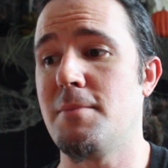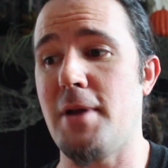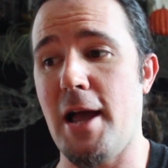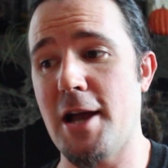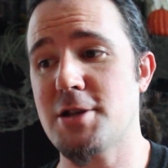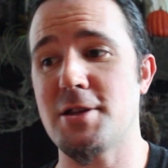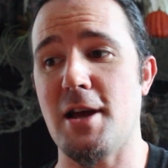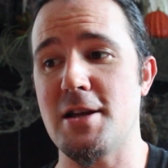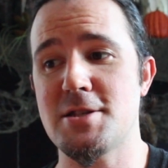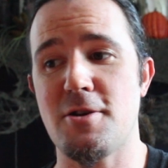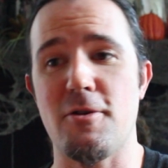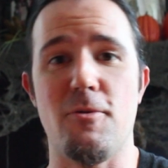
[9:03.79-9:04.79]
But actually, I
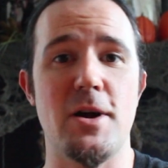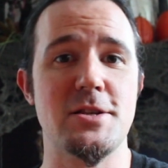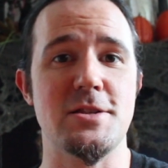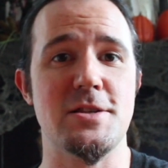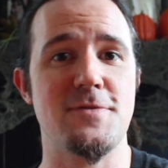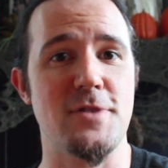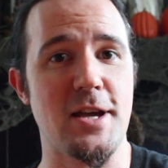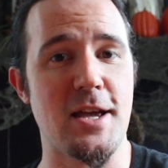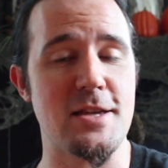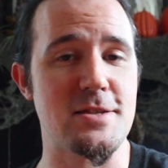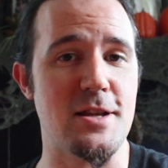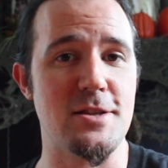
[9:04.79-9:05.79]
started watching this flick
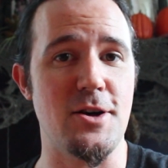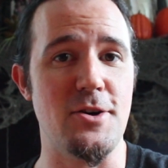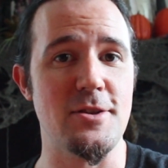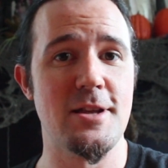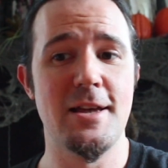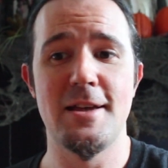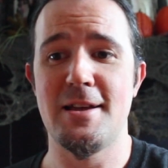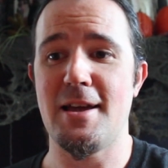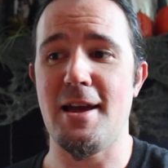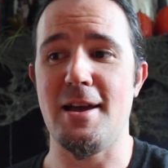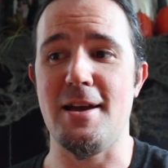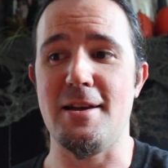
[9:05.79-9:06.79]
as an adult,
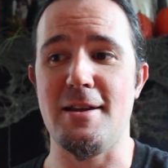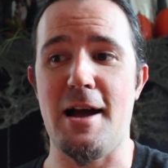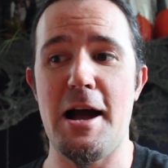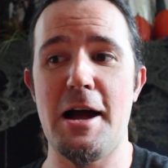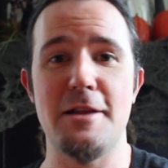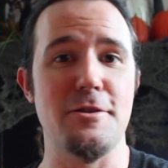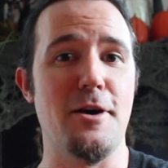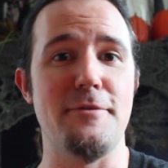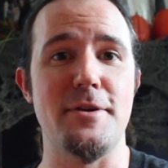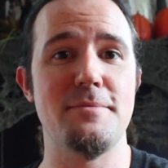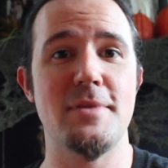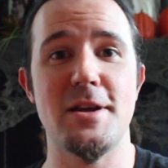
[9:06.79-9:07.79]
and I love
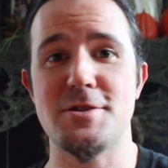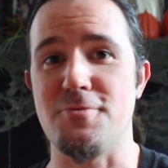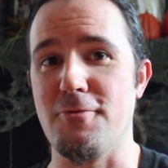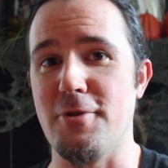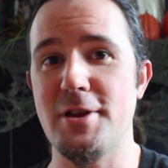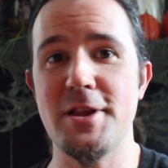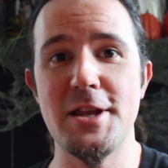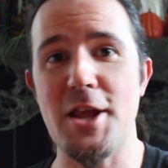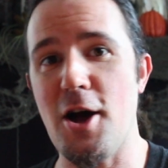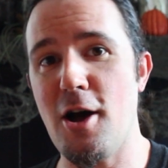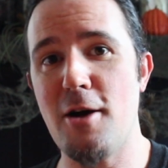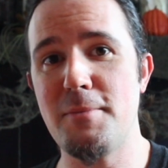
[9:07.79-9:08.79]
it. It's really
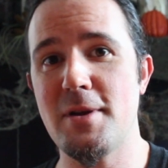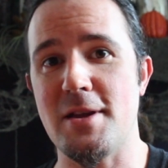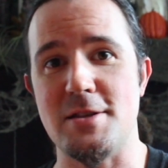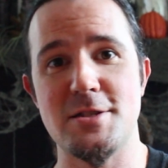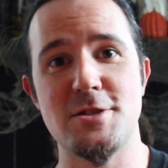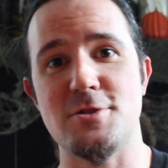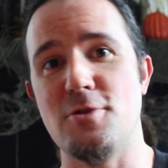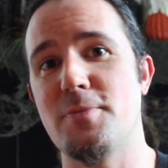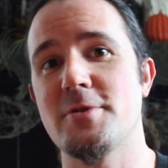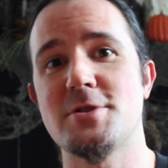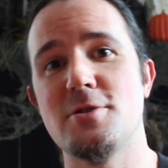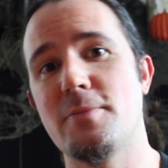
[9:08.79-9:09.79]
dumb. It's
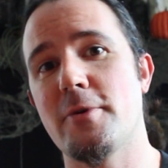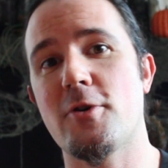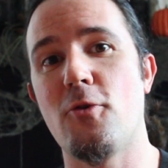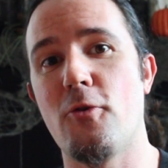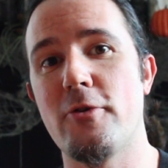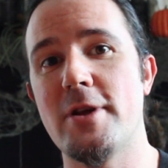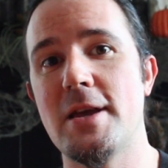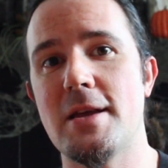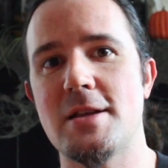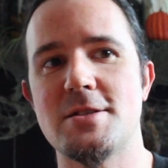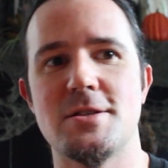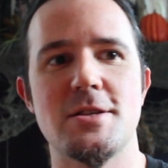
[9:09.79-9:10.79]
super, super corny.
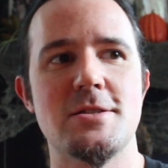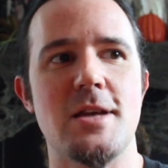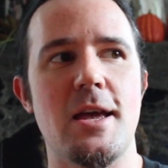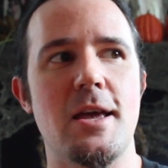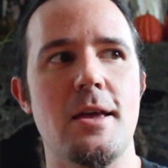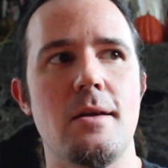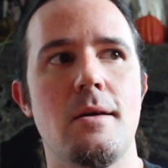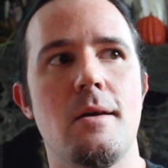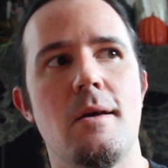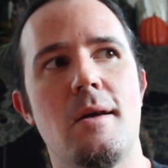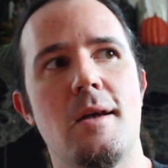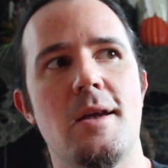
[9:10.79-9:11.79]
It's just a,
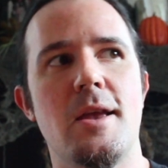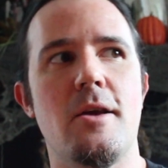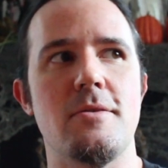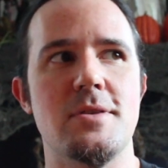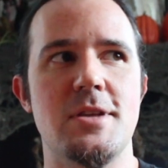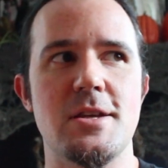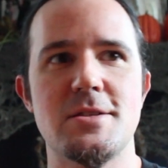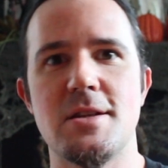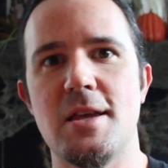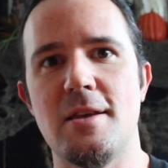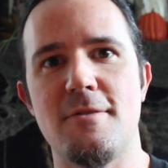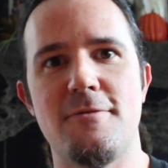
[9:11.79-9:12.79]
you know,
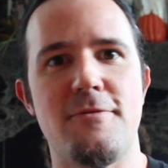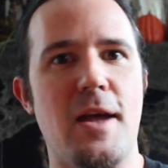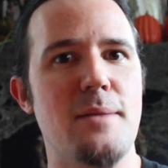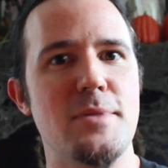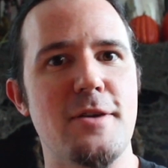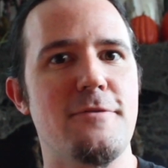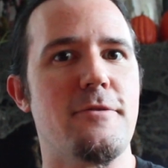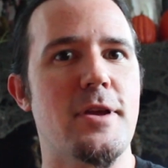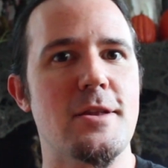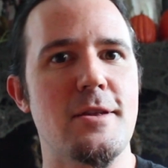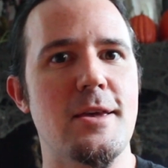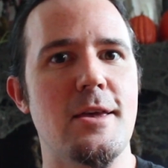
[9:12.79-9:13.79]
Disney
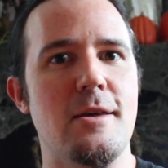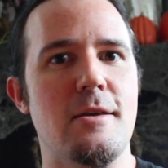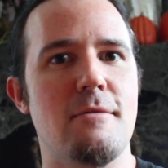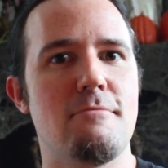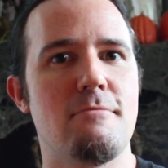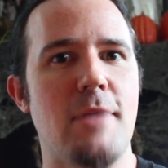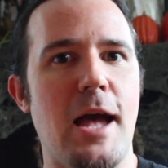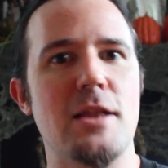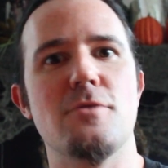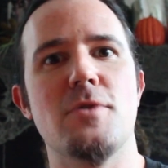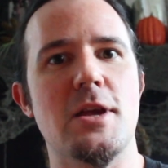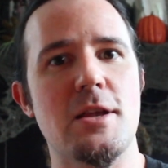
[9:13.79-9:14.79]
family-friendly
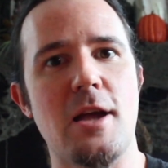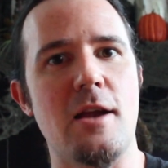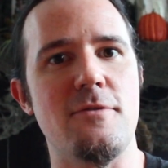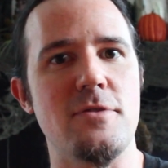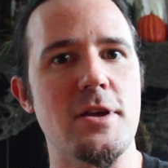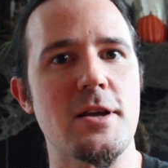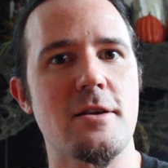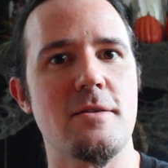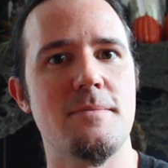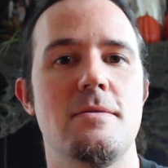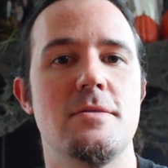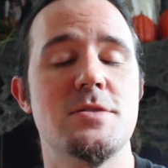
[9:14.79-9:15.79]
Halloween kind of flick.
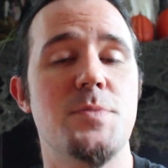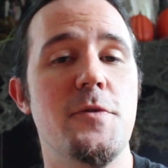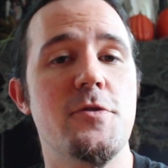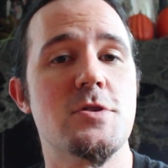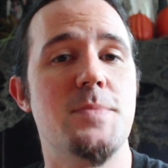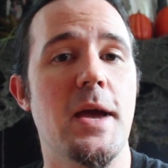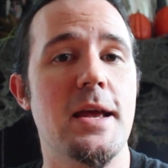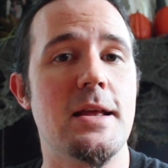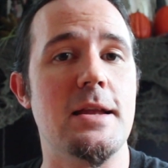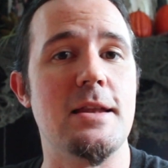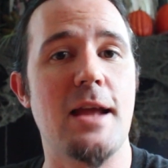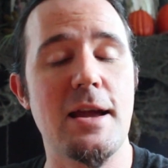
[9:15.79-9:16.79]
This movie was made
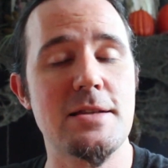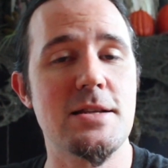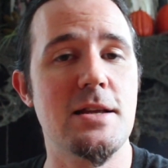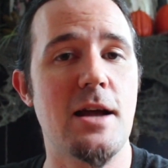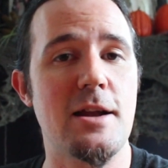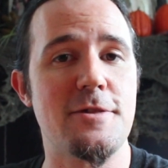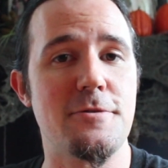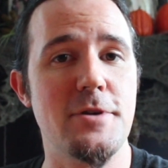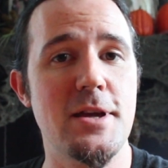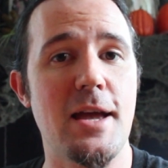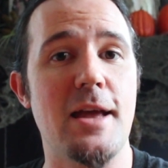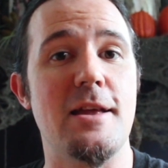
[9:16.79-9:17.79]
in
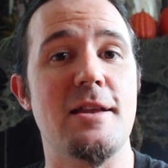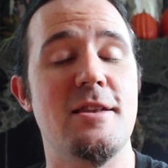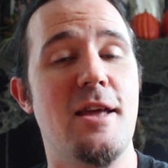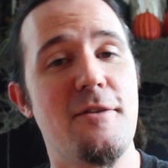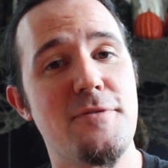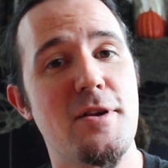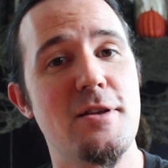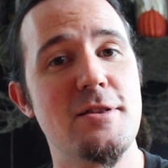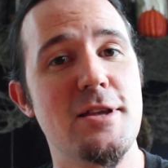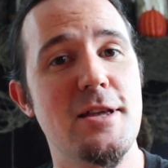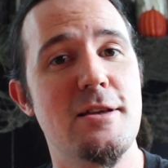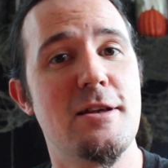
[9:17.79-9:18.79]
1993, and it
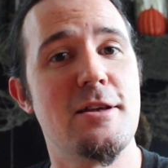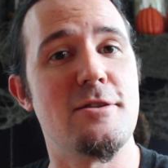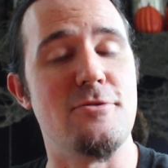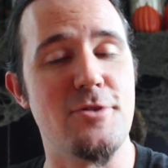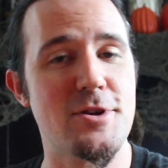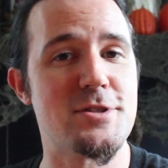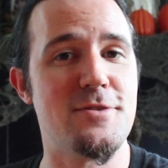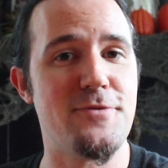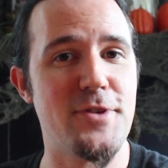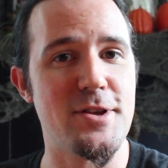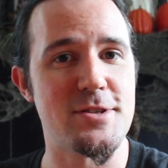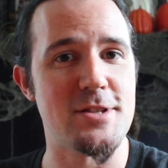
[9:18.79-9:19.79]
definitely looks and
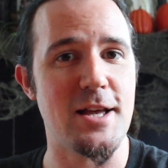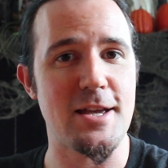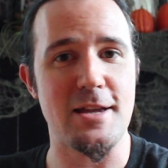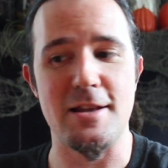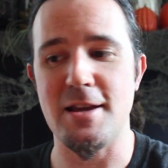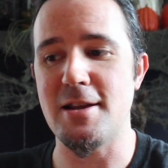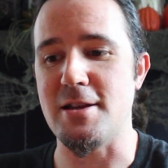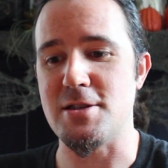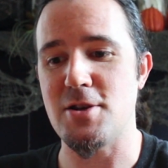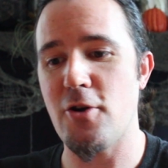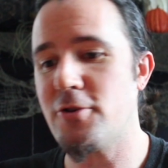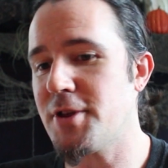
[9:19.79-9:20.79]
feels like it. It
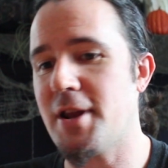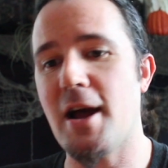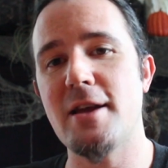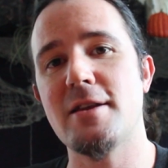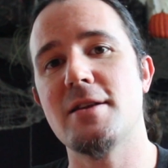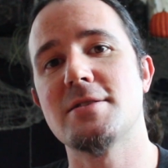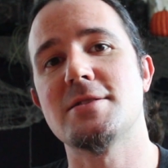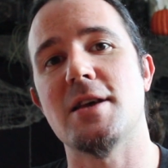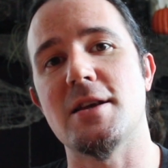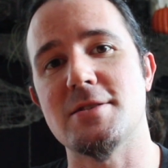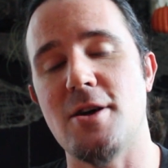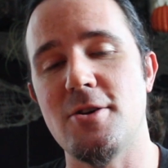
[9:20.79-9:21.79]
is early 90s
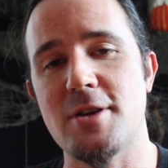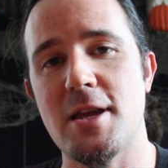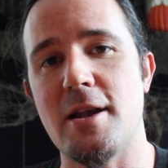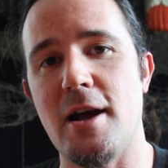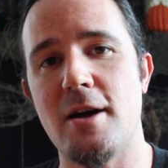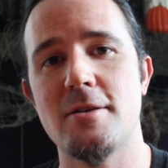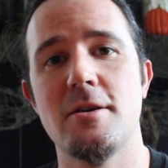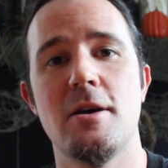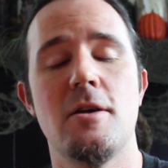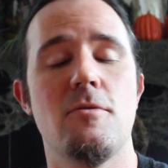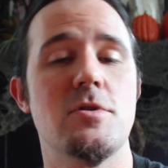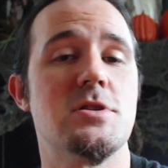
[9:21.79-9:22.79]
as all get out,
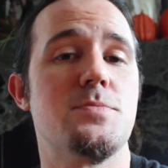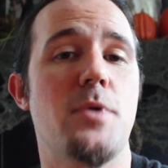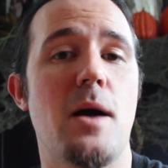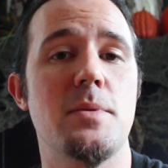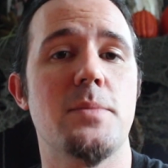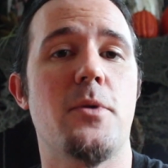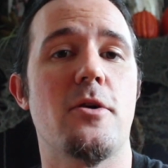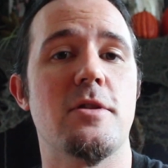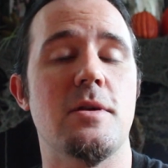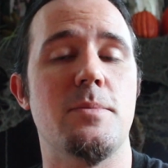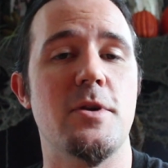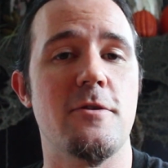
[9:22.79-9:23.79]
which is probably part
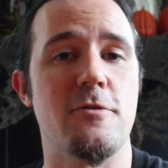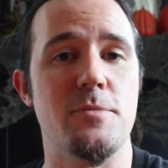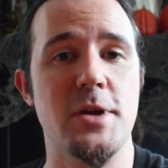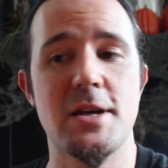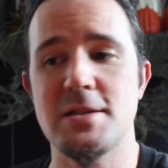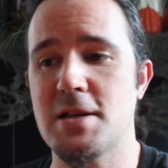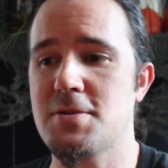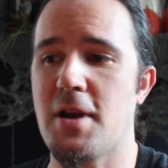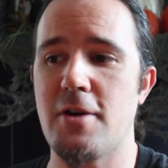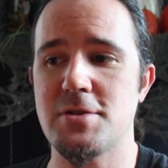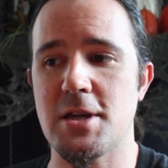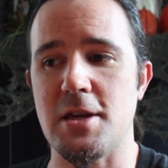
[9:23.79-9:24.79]
of the appeal for me because that's
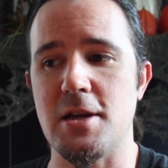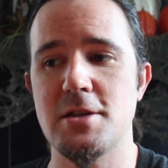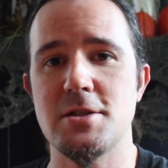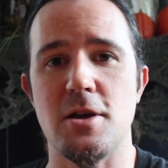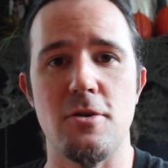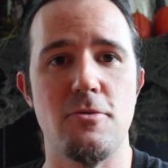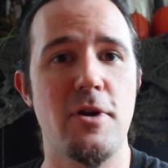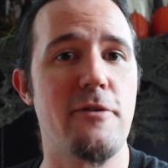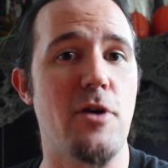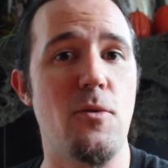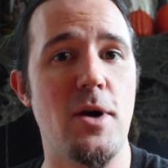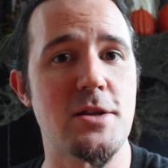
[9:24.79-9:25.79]
when I was a kid, so
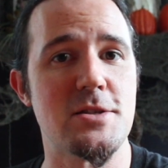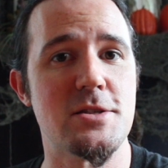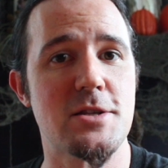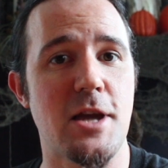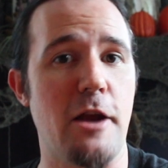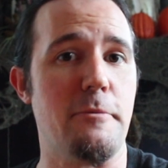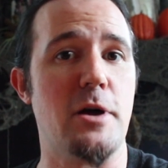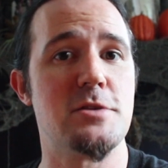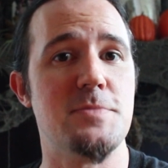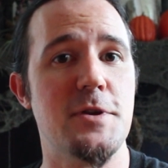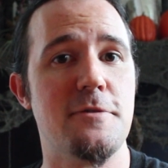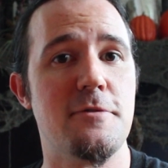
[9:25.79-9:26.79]
whenever I watch this, it kind of
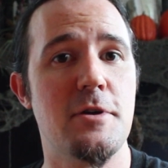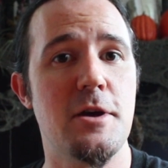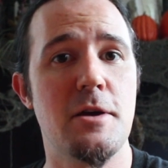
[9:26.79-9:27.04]
reminds me of